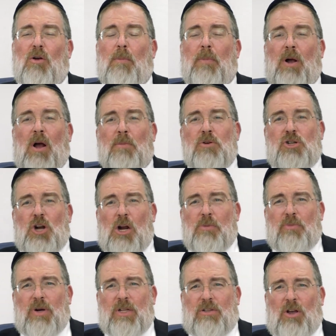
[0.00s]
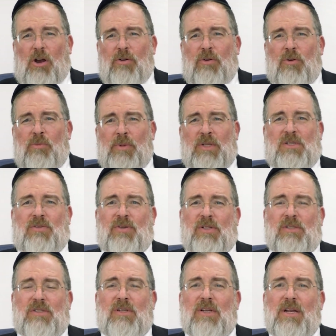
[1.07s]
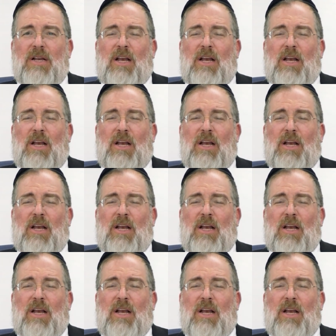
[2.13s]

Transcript: become Shomrei Torah Mitzvahs,